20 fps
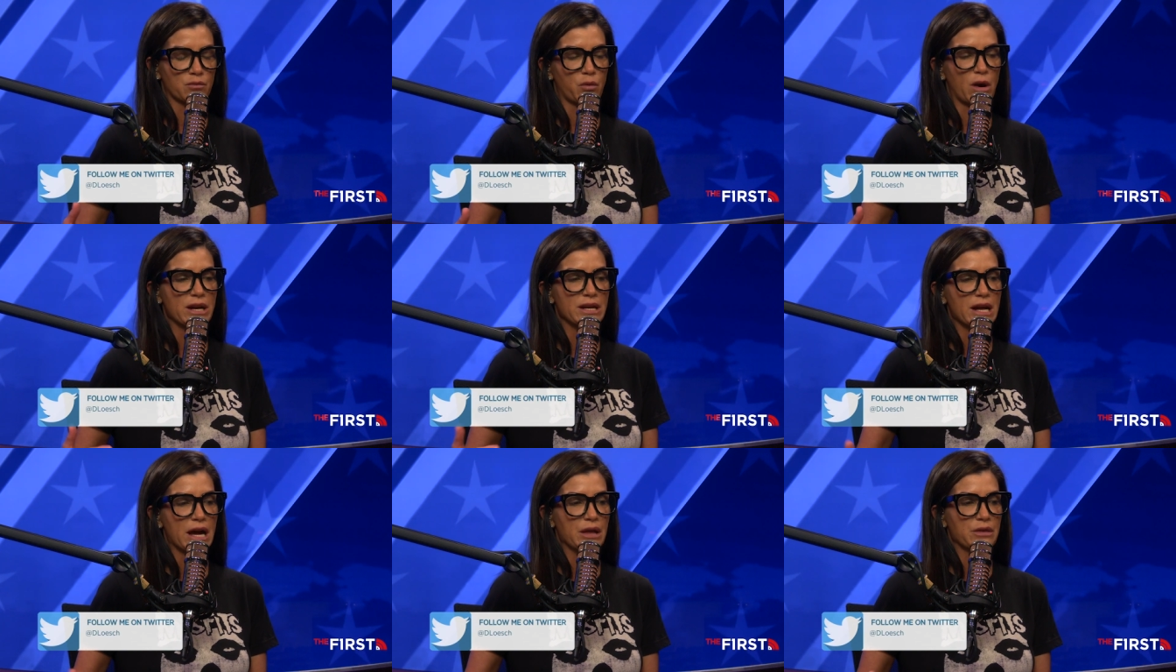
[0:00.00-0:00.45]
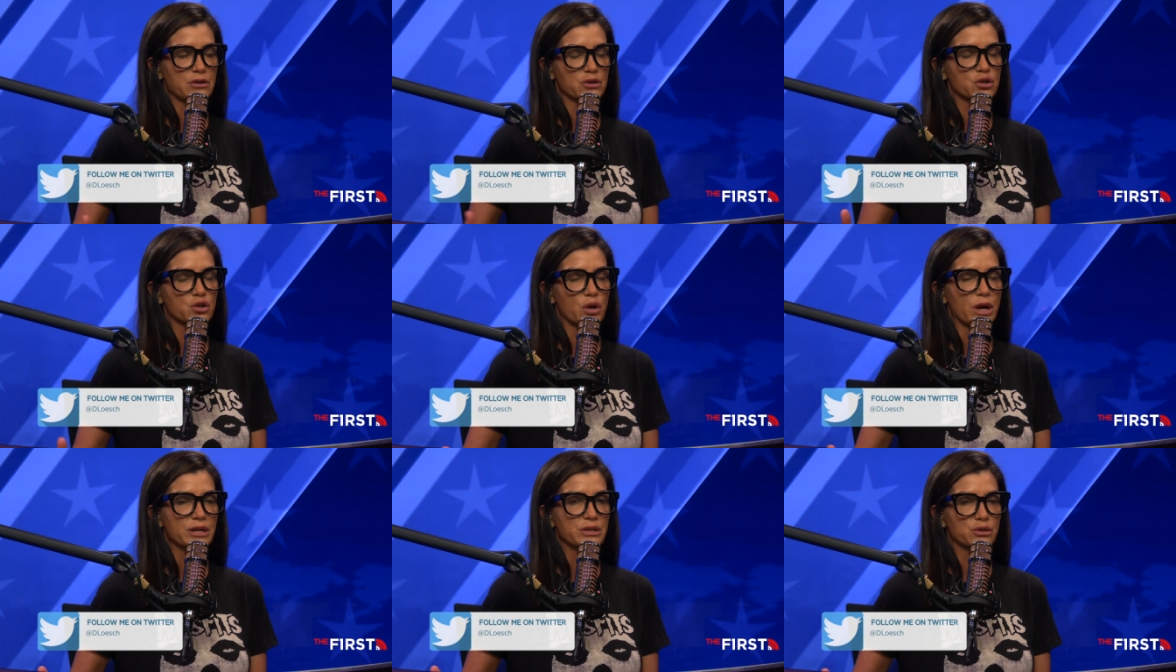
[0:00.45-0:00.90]
right now they're
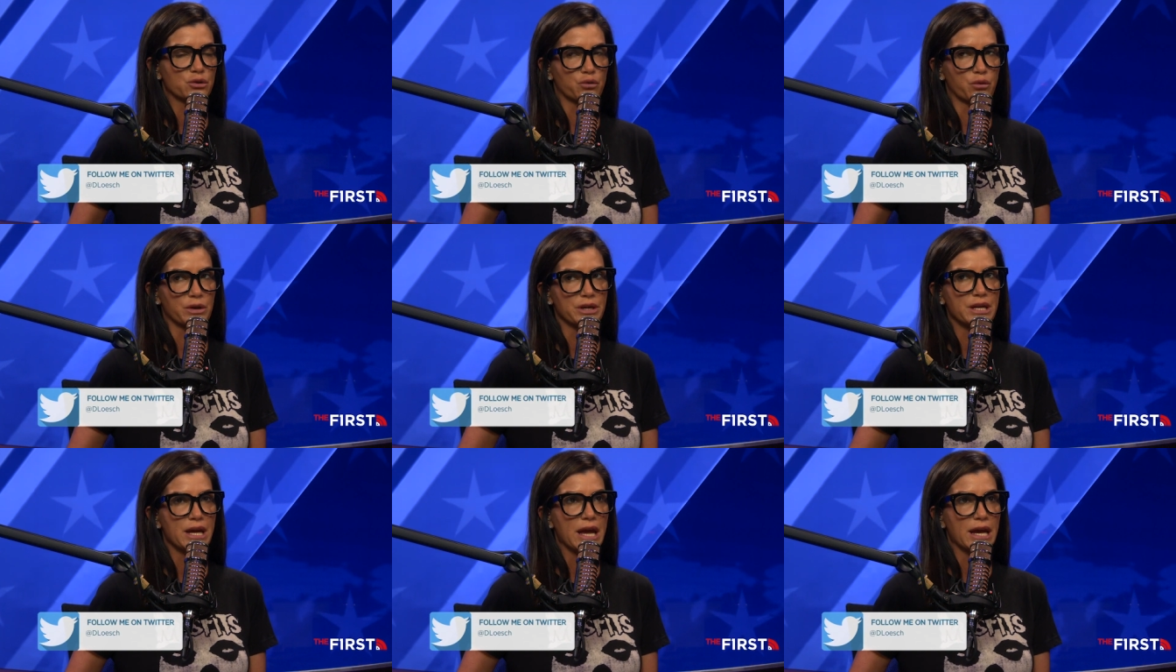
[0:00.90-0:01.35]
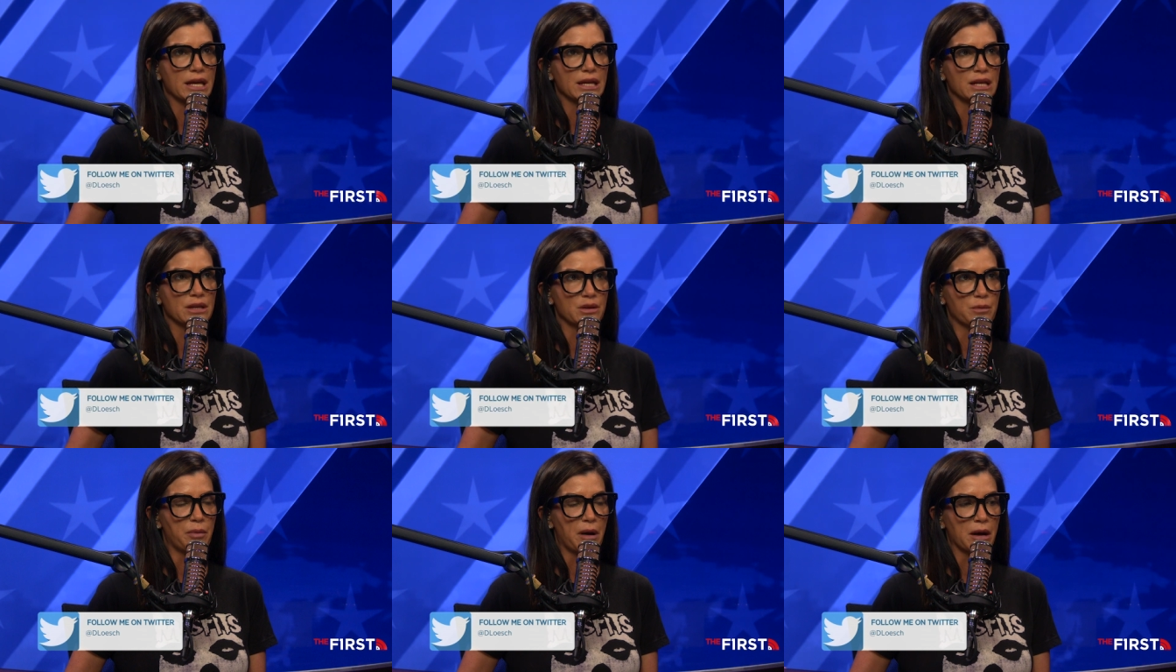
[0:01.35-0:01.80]
trying to create
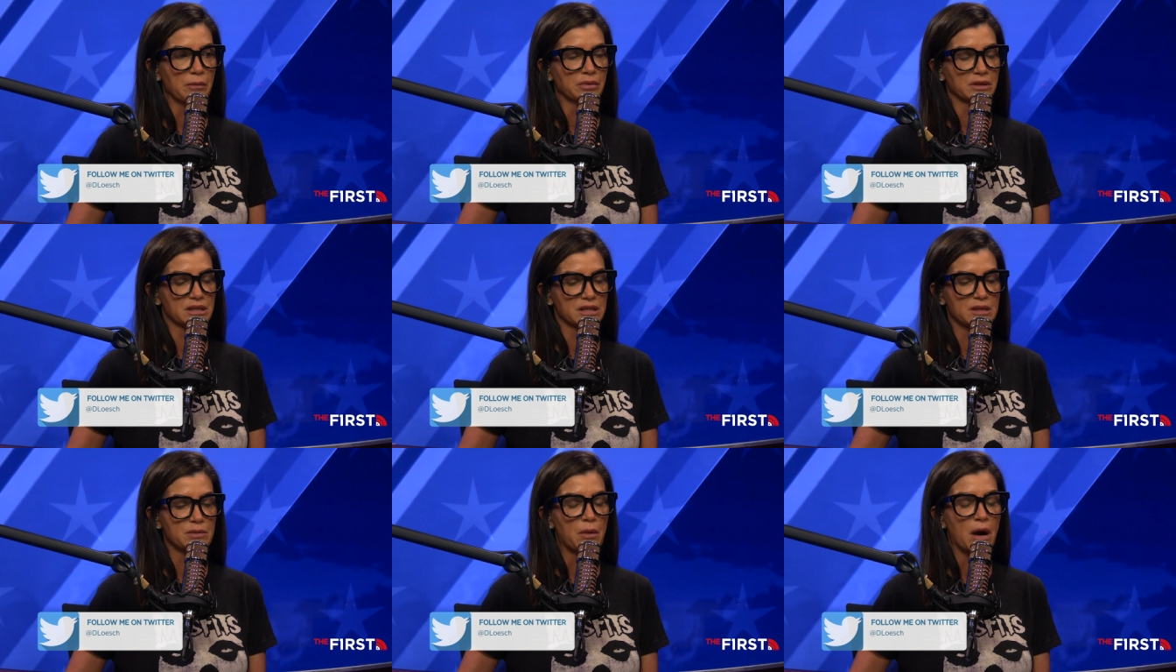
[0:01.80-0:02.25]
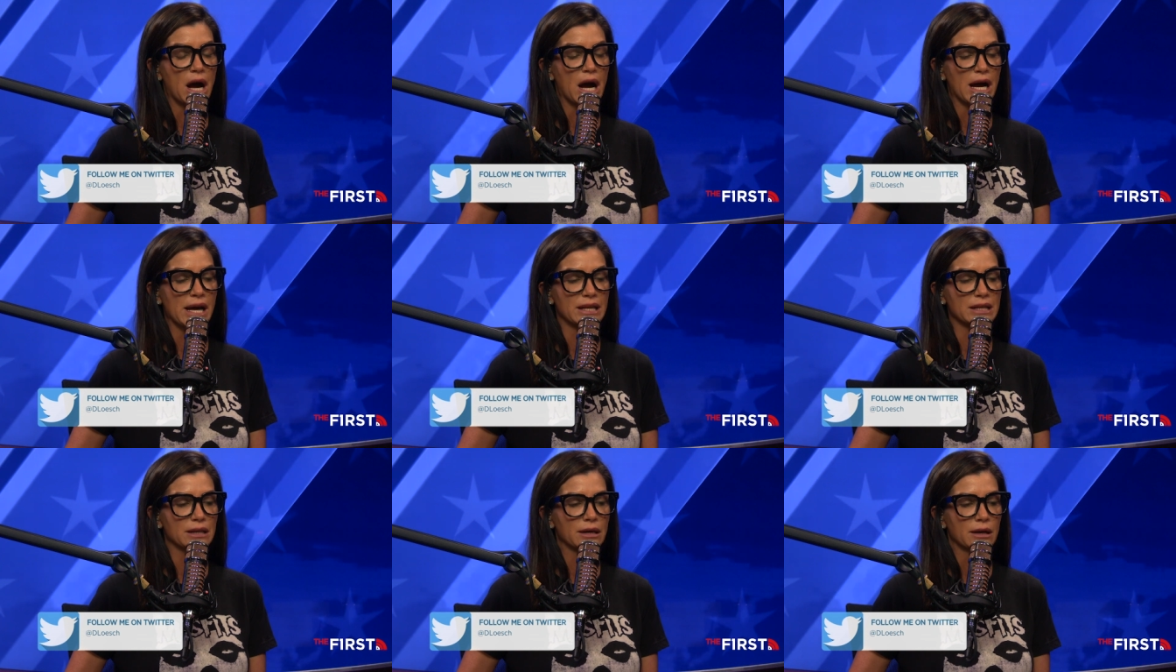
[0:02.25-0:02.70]
in the public's
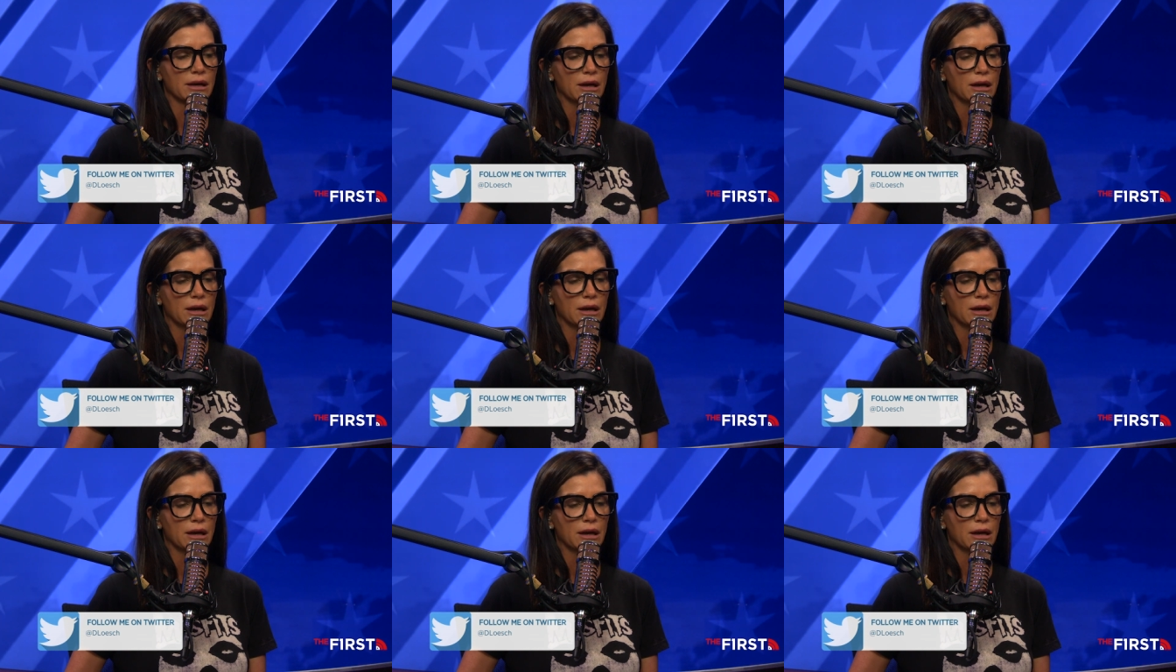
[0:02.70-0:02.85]
mind